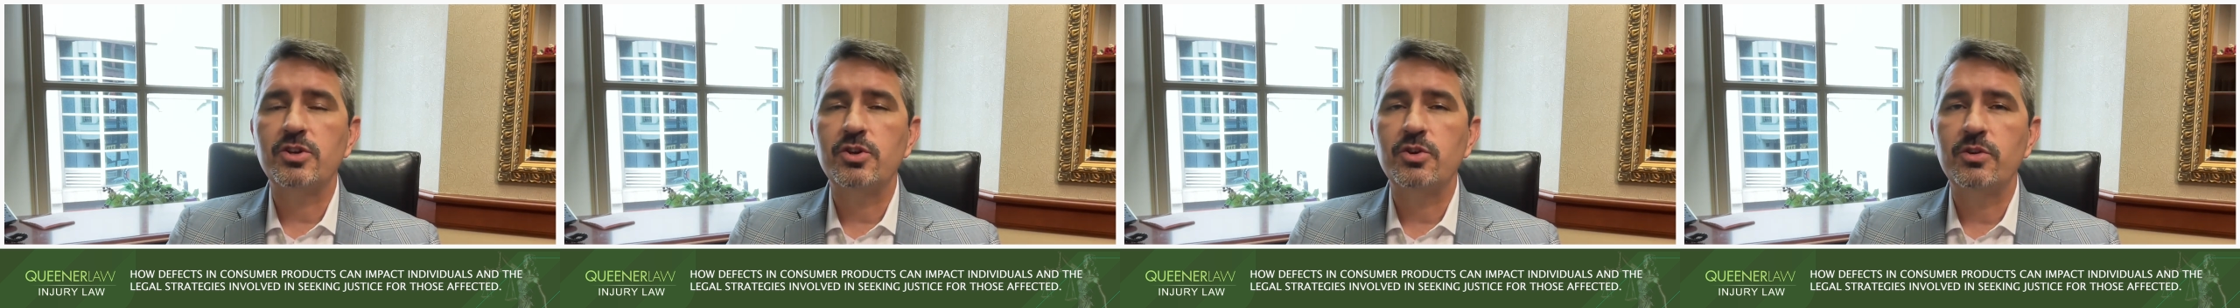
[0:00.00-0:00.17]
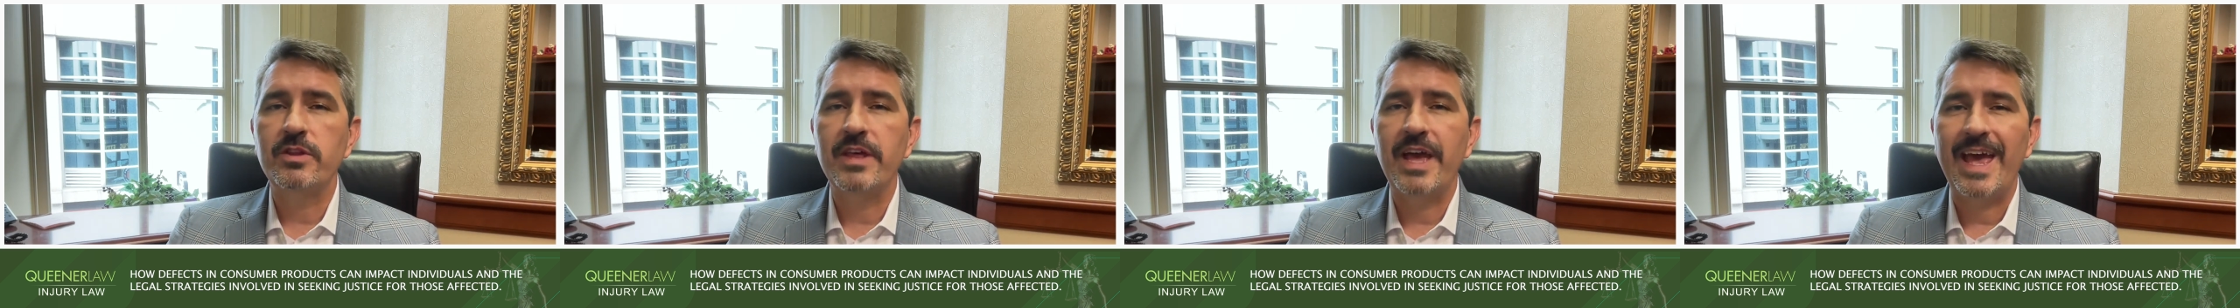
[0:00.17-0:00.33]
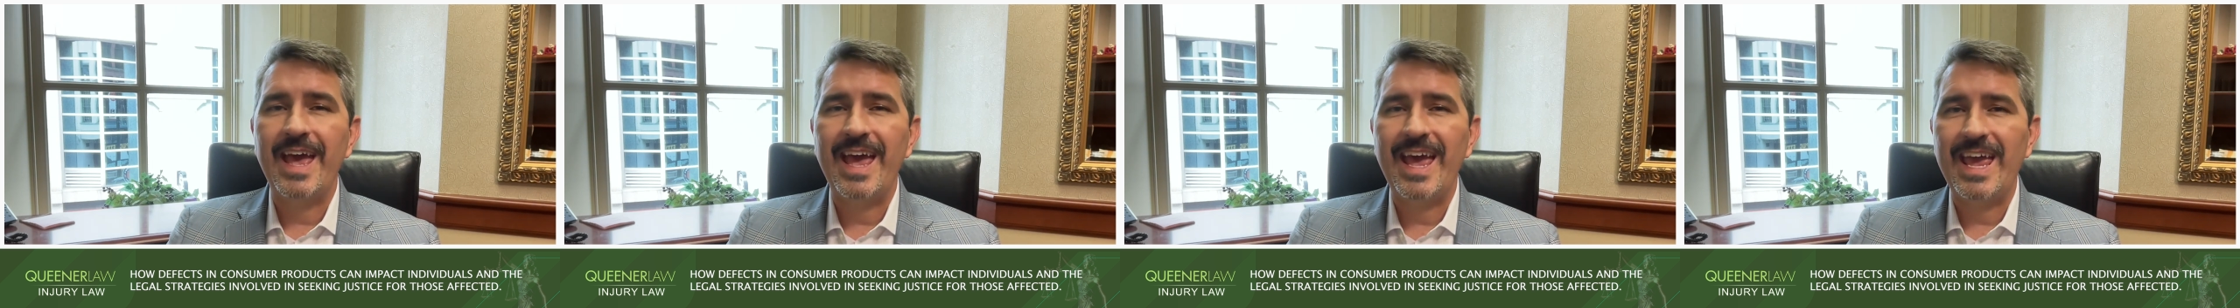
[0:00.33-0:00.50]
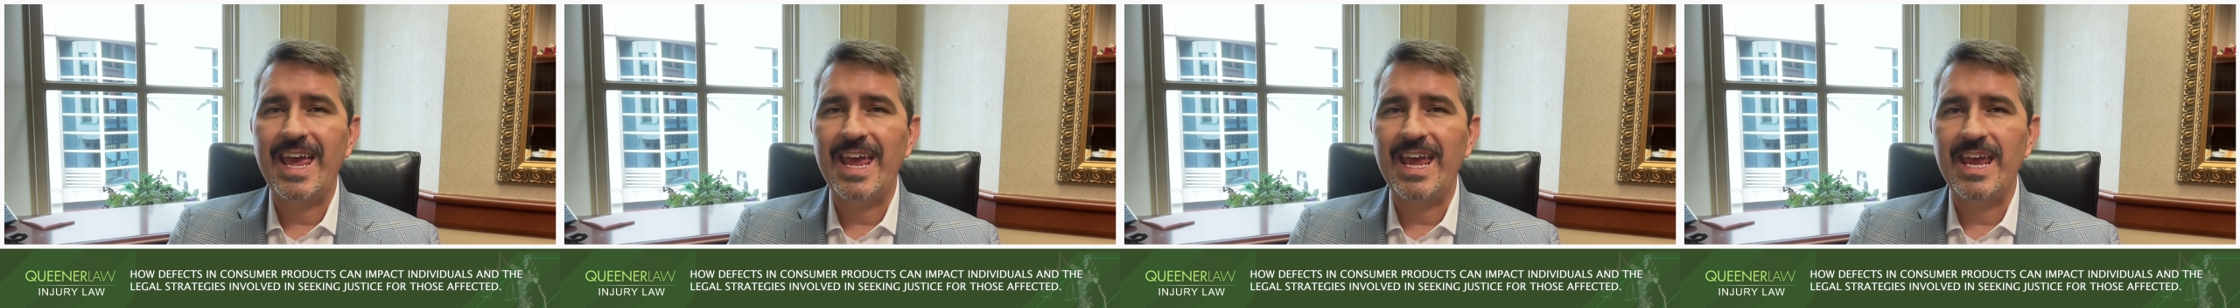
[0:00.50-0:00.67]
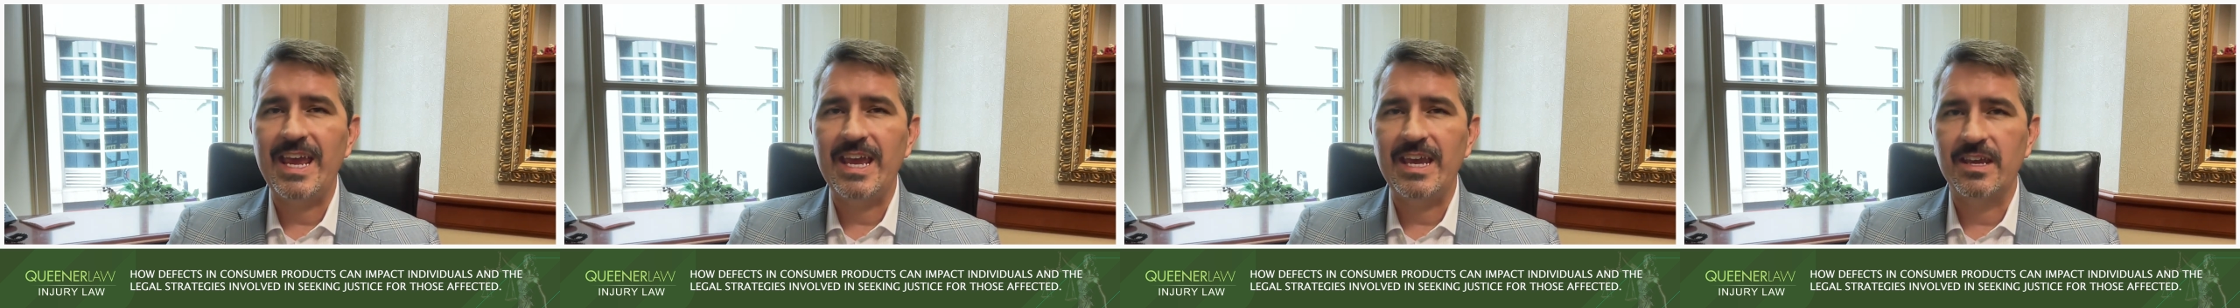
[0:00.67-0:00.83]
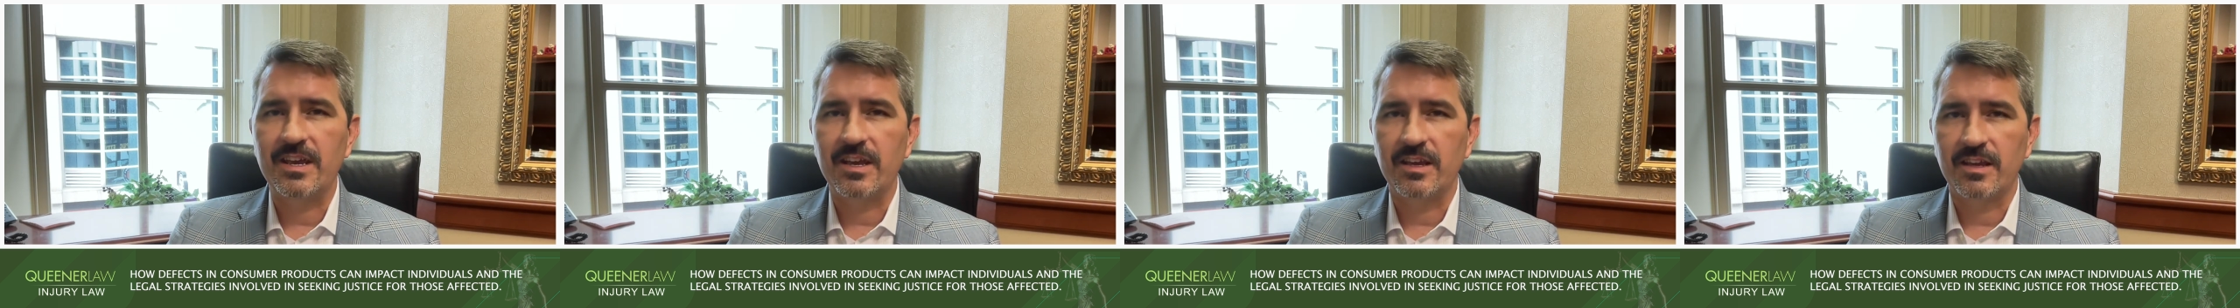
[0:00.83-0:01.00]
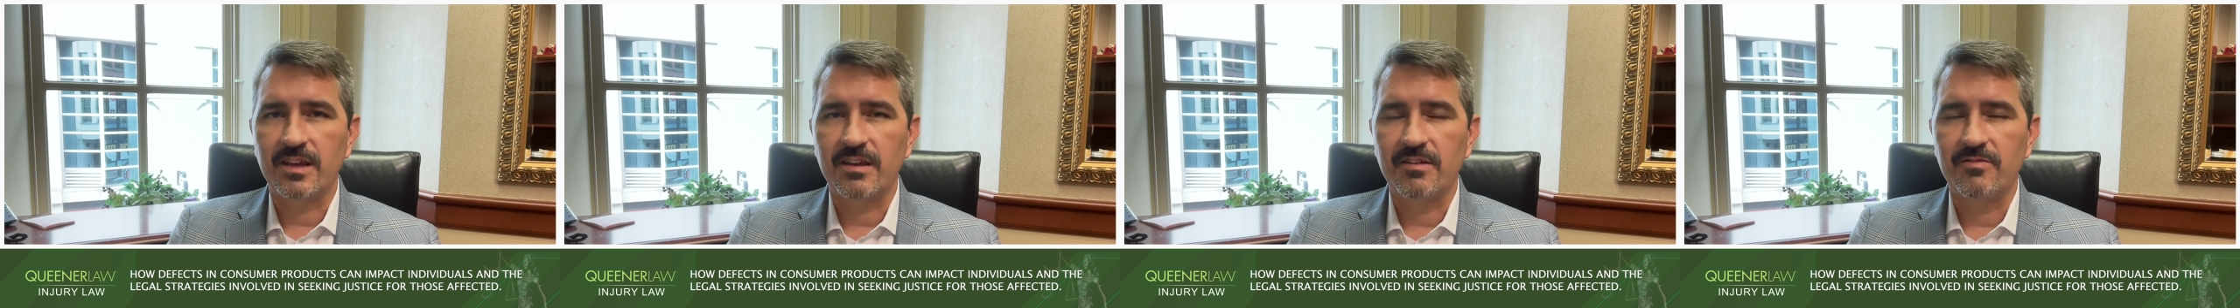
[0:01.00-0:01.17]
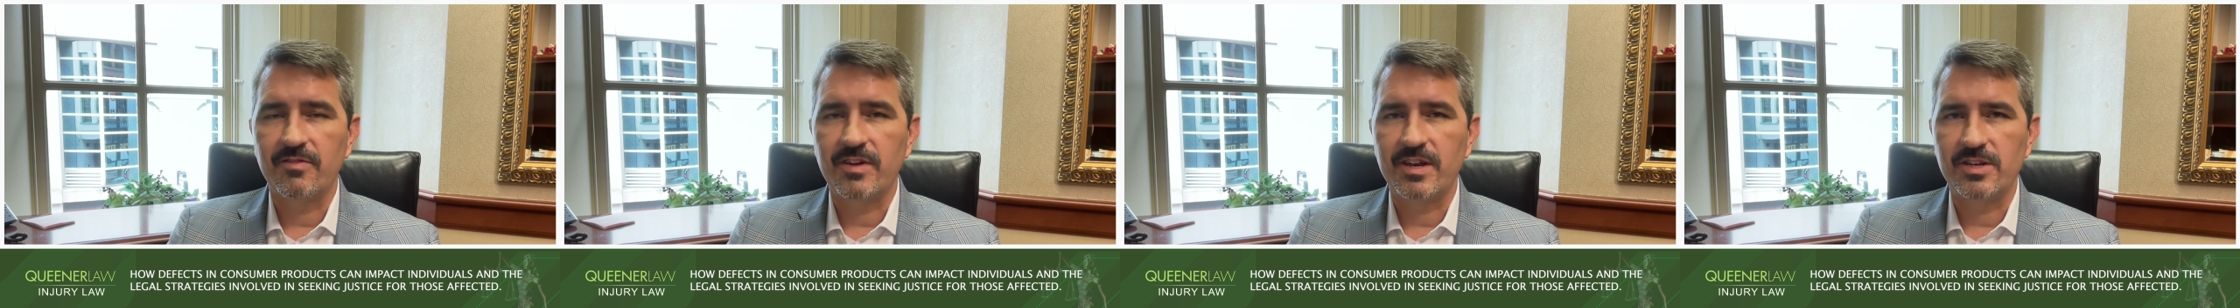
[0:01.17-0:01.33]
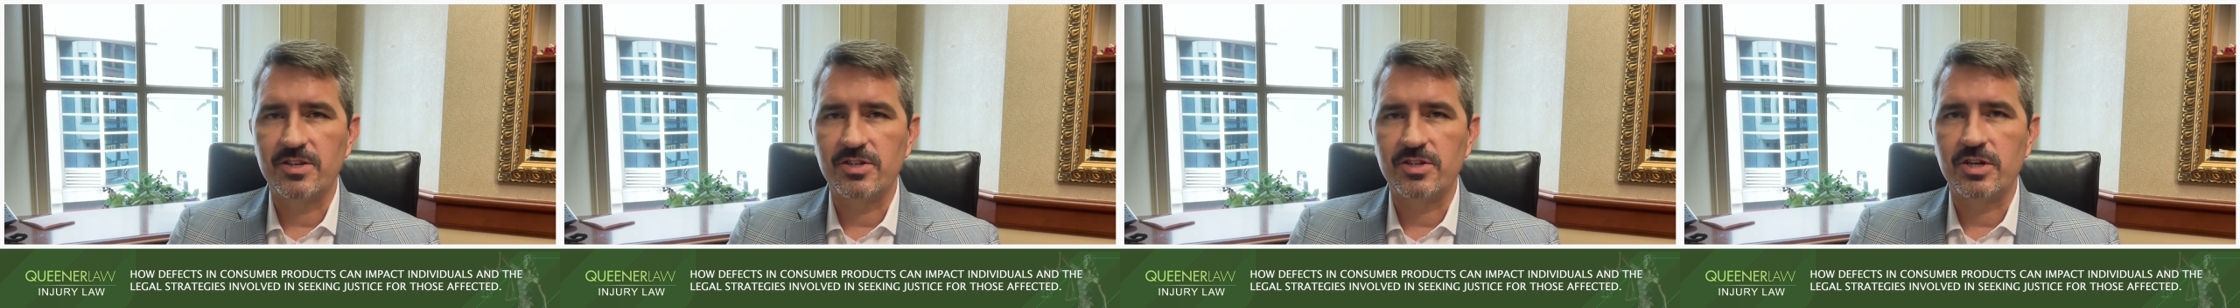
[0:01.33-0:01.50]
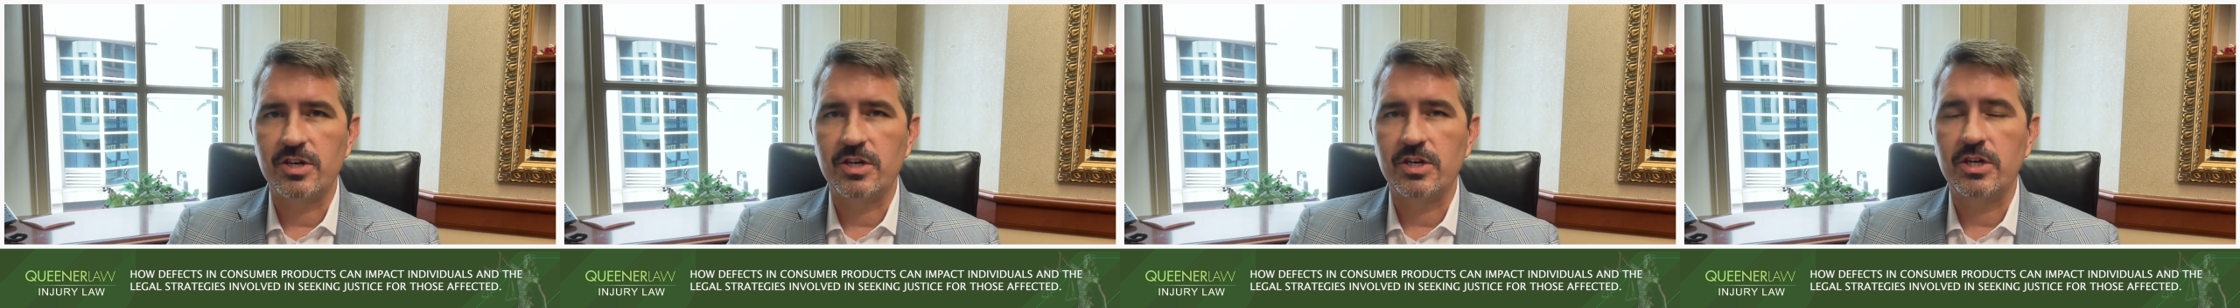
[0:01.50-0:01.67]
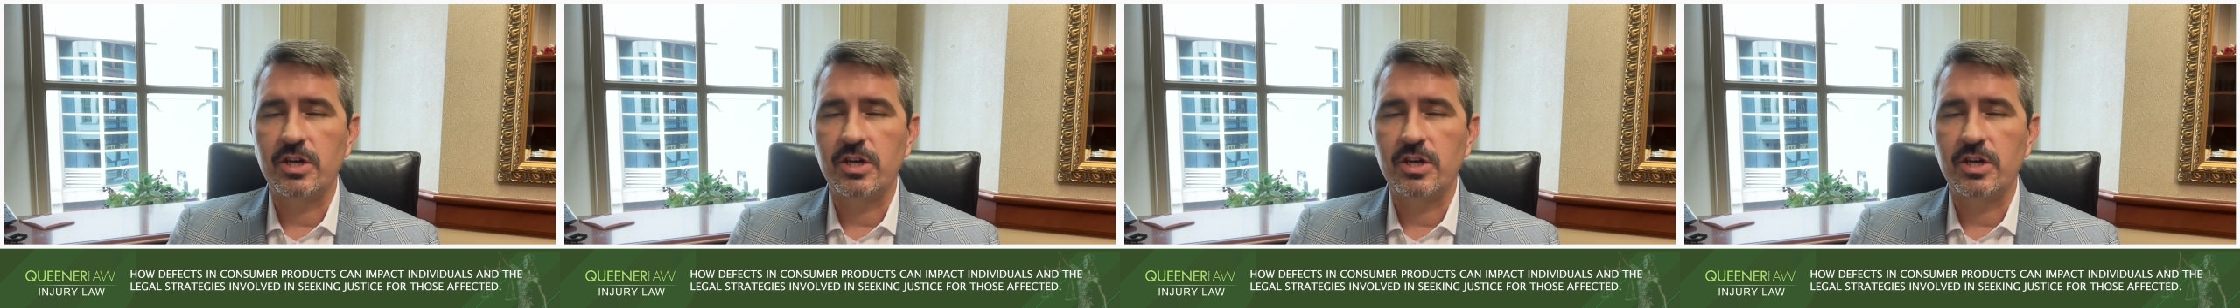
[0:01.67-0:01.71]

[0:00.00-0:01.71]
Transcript: to the Hague Convention.